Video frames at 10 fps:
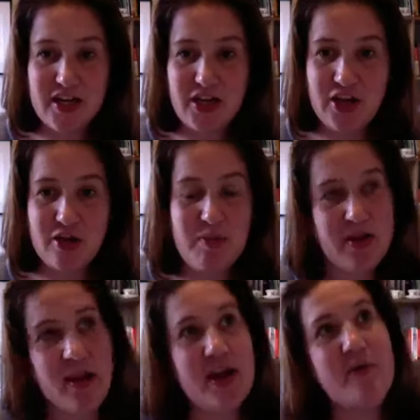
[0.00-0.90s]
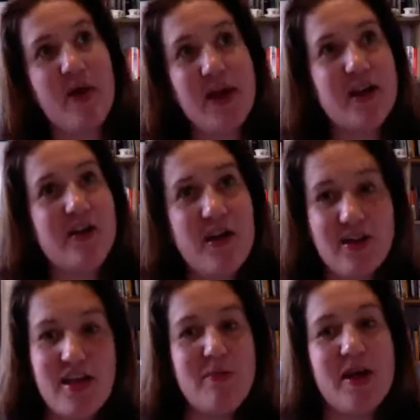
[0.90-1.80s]
you're going to be lying awake at night
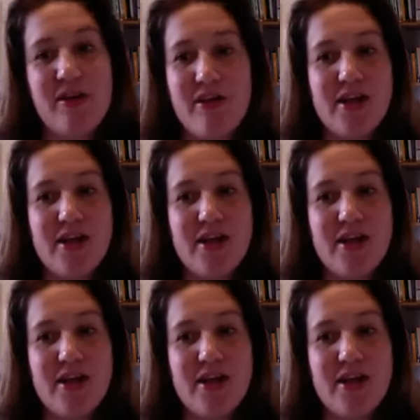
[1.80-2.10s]
thinking about your